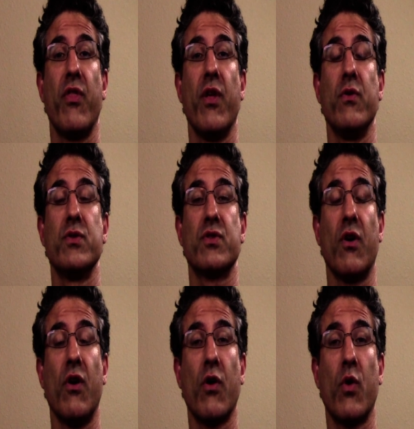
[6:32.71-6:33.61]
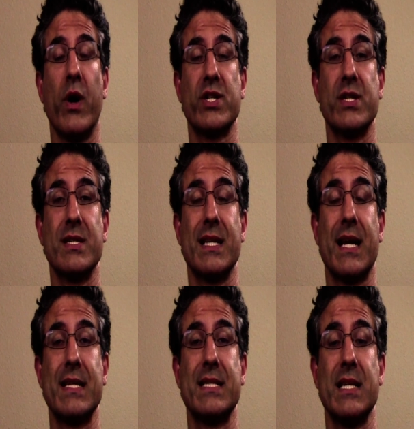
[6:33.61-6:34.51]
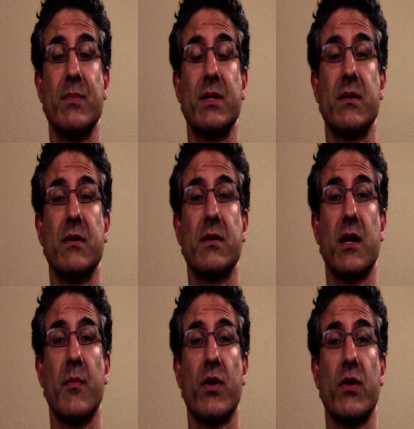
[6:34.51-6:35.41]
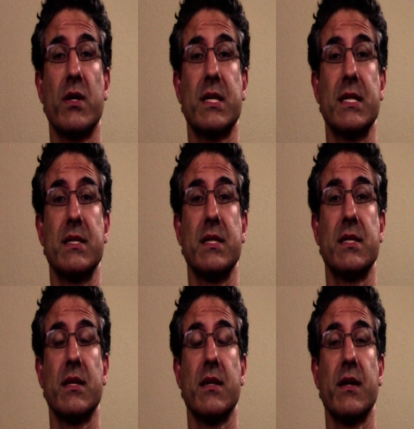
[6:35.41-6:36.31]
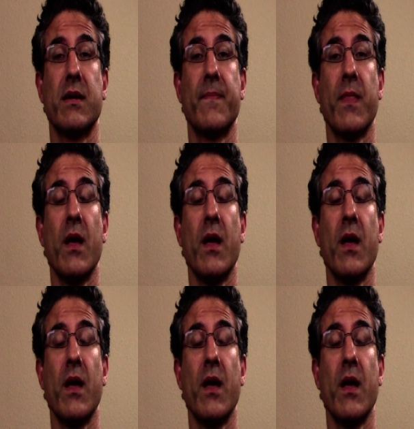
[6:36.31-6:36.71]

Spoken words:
Those are all questions that I seem to come across consistently.